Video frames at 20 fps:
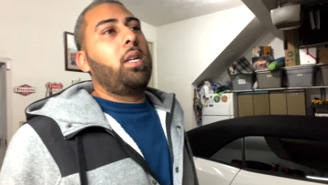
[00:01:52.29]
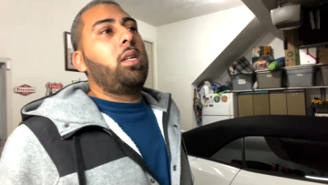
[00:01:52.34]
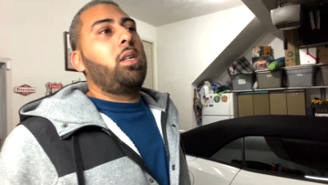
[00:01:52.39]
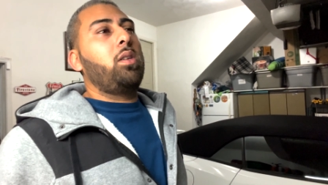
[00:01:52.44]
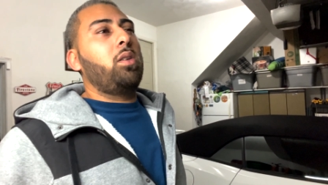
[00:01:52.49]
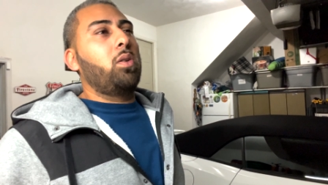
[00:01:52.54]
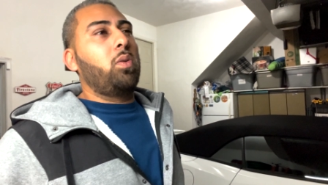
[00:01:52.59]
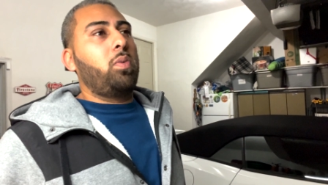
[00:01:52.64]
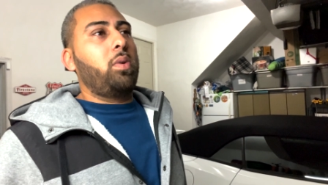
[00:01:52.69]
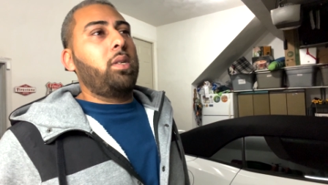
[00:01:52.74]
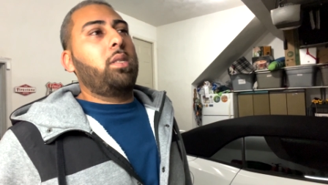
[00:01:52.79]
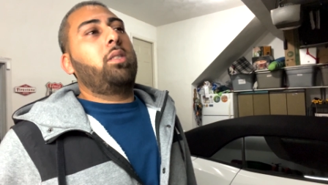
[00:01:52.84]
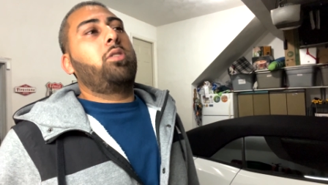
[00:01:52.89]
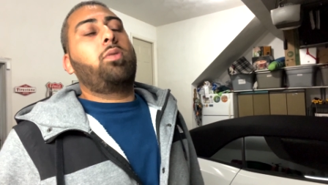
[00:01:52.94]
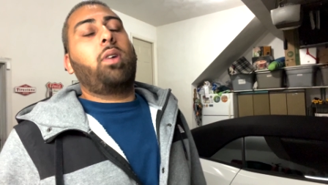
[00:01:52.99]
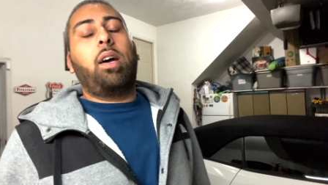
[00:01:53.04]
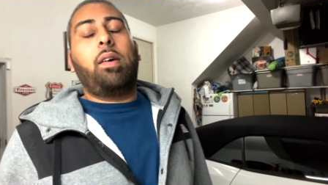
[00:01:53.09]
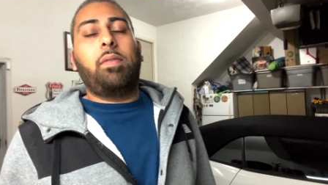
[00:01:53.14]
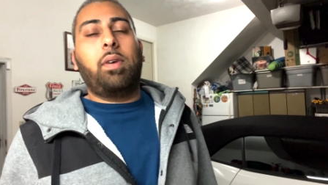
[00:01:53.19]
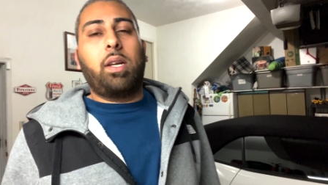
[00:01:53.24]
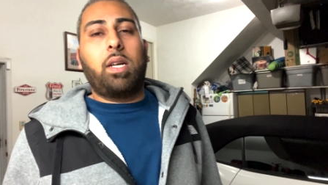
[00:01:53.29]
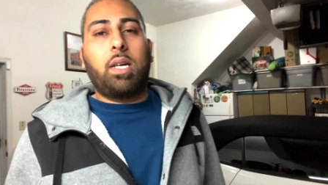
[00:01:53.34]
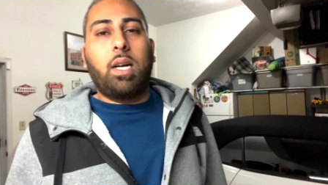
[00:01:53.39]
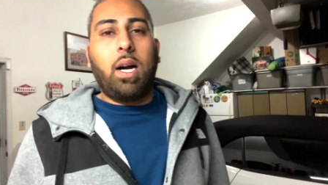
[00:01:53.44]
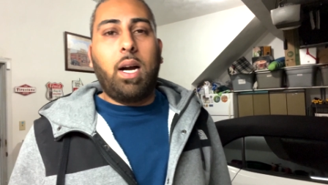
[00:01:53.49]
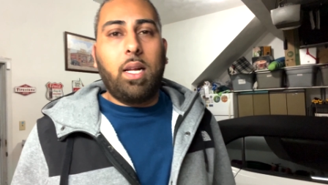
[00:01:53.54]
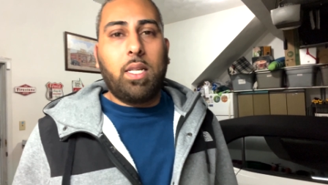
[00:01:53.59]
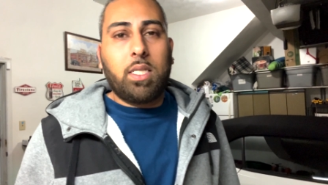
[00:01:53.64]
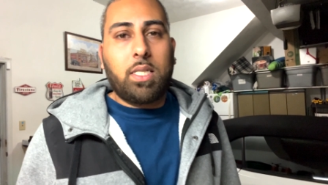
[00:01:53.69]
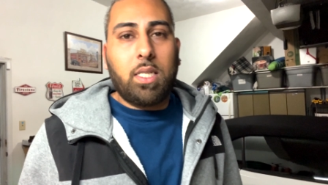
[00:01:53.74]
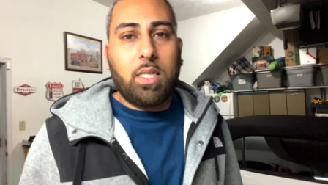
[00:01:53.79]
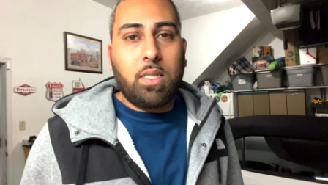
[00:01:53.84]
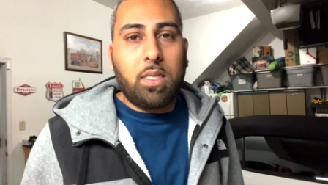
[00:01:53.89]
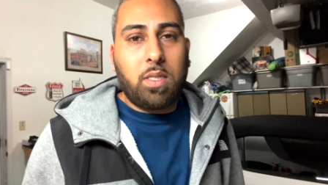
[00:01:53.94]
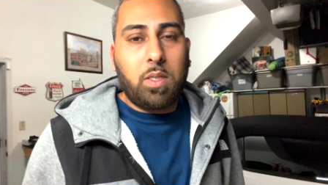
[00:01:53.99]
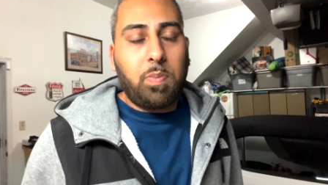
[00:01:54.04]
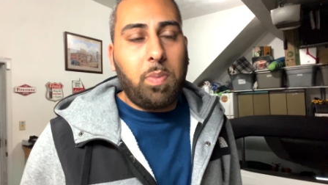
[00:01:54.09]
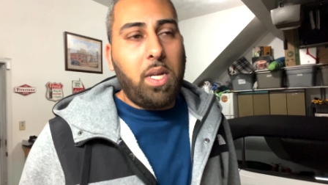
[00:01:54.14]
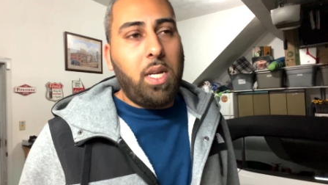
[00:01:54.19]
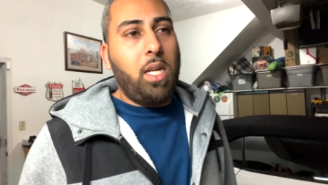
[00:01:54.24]
You don't want to drive at a constant
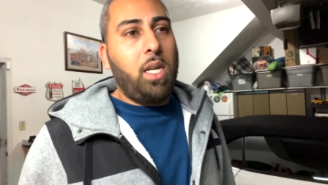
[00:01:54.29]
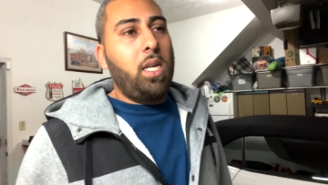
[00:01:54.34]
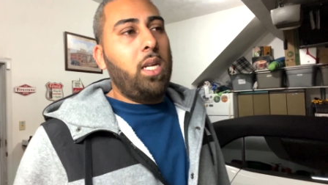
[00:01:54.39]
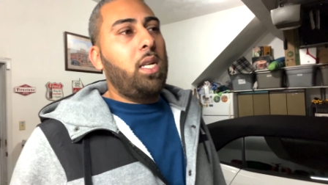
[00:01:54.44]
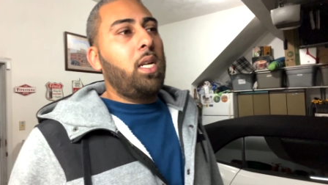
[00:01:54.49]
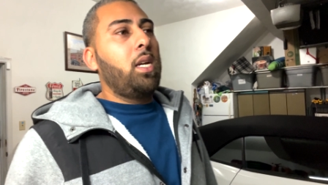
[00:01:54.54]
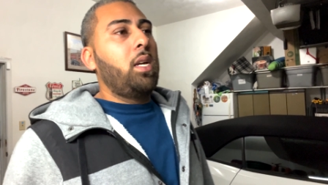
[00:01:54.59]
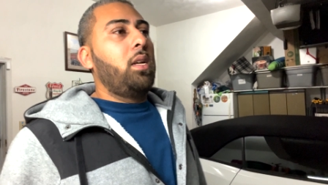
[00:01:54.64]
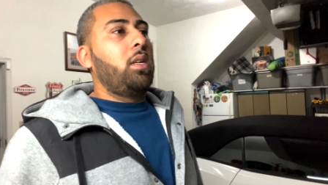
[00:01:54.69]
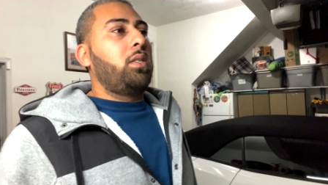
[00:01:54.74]
speed.